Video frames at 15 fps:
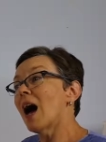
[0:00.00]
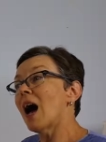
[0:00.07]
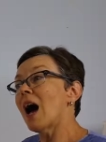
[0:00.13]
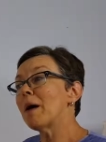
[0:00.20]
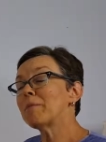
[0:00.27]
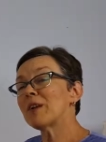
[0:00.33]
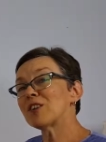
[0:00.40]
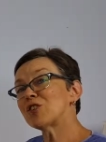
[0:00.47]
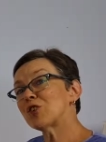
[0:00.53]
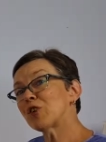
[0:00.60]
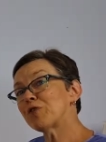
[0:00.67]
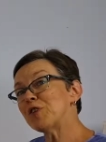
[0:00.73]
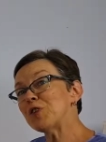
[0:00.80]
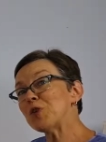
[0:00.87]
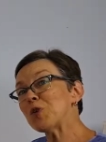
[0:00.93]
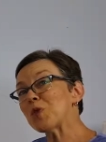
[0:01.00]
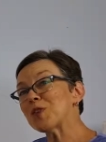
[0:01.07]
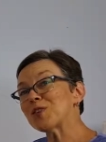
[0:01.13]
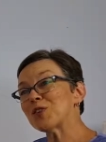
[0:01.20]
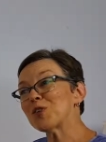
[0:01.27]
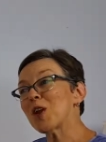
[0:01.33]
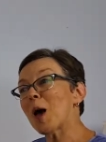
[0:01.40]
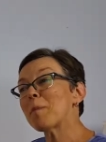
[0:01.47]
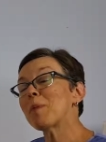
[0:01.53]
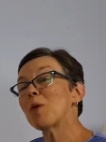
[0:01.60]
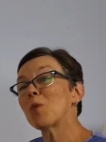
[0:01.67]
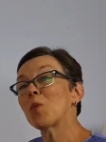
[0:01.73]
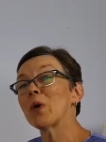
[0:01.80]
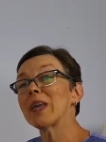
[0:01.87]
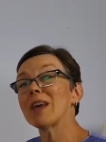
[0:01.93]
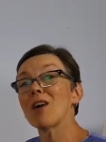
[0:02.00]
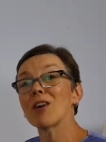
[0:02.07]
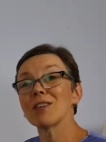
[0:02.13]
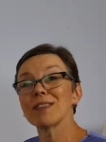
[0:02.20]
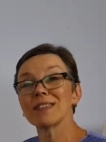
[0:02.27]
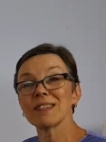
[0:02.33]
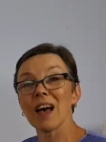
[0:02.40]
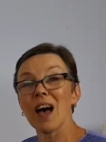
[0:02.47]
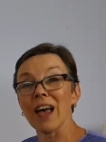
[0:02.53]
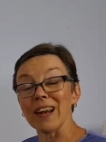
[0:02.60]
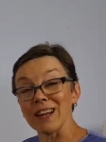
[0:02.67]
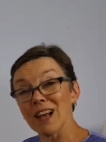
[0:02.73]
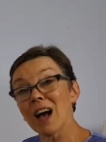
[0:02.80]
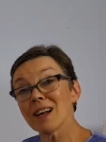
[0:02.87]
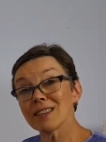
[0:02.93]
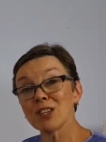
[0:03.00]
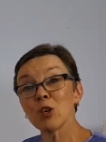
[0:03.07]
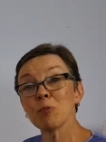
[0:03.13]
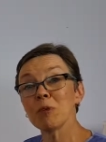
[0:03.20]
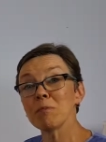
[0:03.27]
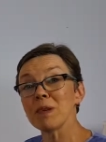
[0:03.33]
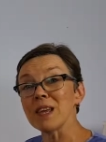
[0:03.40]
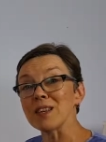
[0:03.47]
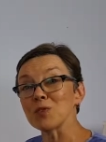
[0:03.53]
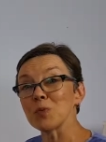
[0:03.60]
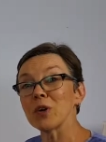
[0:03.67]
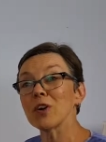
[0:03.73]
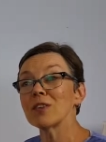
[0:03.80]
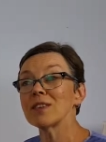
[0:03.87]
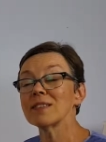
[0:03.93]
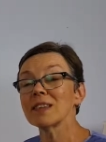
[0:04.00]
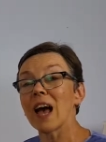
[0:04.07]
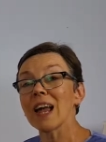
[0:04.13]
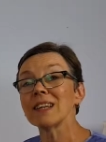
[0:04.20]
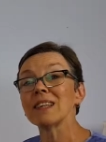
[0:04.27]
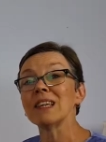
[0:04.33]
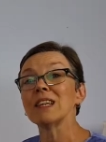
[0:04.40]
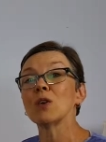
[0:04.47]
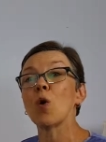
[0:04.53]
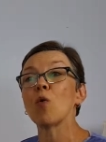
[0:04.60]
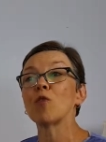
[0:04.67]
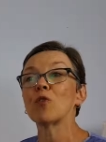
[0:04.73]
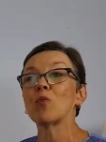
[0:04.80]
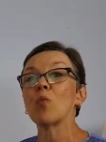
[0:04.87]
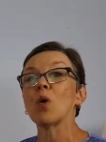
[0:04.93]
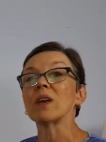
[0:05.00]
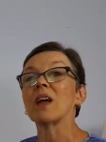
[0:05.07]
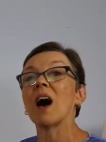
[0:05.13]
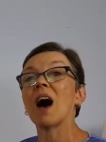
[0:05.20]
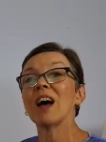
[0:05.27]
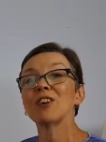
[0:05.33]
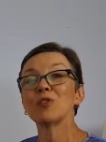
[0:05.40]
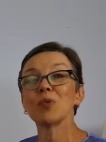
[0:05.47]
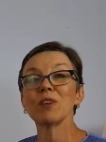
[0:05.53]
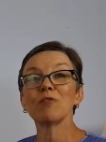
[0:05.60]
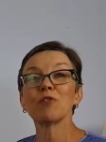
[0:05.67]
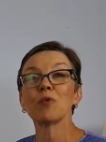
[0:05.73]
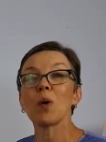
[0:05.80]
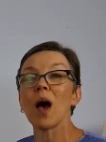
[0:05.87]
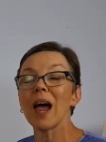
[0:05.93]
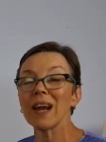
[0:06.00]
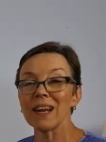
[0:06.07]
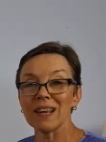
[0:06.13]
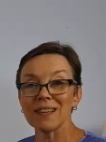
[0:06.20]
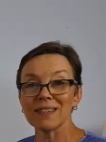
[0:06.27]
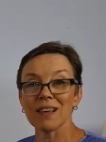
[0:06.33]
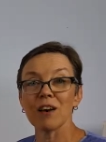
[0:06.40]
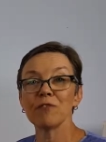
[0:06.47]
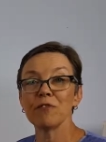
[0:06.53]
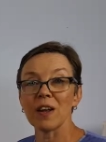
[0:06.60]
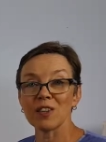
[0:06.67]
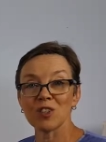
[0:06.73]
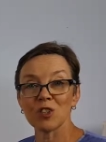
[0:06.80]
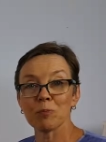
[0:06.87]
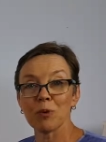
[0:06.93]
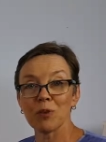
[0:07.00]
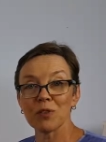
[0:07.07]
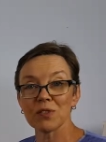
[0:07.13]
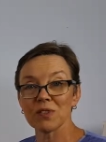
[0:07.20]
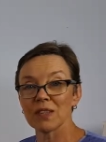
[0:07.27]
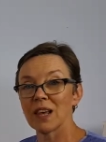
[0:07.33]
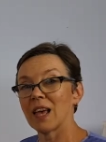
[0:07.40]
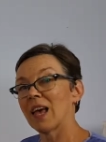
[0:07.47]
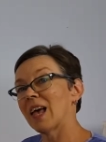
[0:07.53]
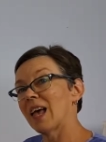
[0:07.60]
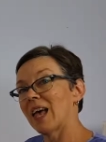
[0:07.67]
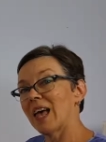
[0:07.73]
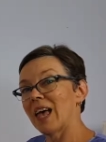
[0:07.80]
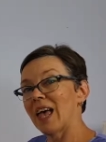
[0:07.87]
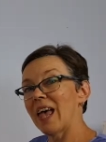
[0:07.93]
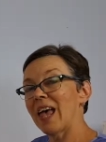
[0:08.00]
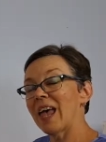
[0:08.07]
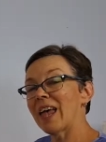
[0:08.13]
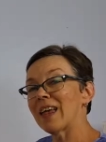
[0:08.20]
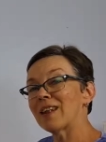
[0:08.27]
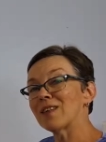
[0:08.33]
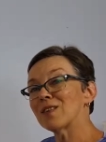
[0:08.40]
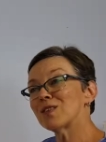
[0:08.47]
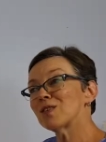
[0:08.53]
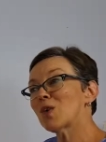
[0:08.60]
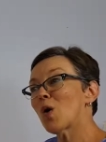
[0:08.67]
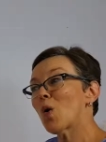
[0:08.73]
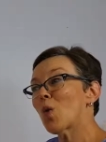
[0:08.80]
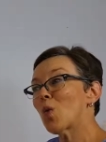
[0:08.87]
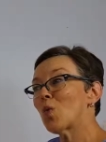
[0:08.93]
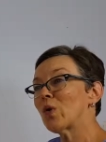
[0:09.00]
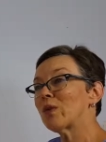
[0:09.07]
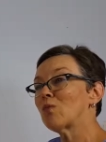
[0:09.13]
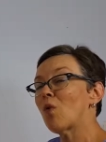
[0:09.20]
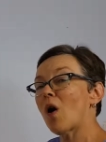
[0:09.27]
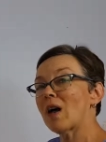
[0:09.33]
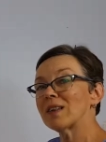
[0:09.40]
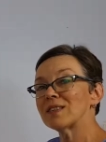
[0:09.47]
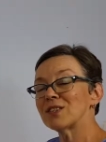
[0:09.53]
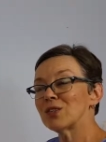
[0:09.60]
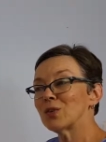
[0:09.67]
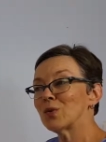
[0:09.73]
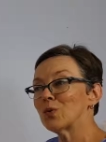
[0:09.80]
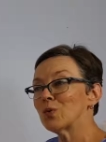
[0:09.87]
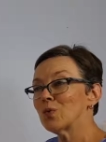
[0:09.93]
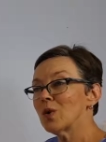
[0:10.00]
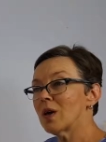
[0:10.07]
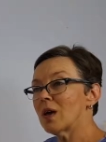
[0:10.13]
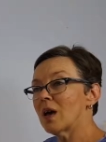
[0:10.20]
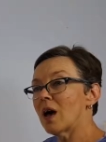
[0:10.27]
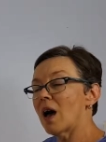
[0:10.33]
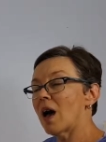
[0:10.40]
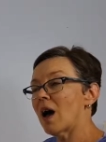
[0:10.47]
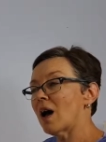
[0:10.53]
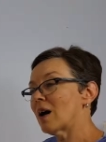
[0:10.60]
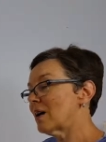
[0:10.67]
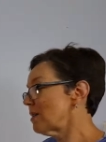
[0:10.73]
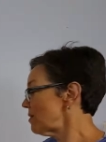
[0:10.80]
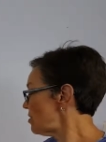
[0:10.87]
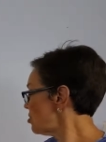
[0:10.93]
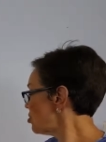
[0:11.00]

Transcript: I'm not sure if you knew this or not, but we are designed, us human beings, we are designed to eat over 100 varieties of vegetables. And so we want to uh,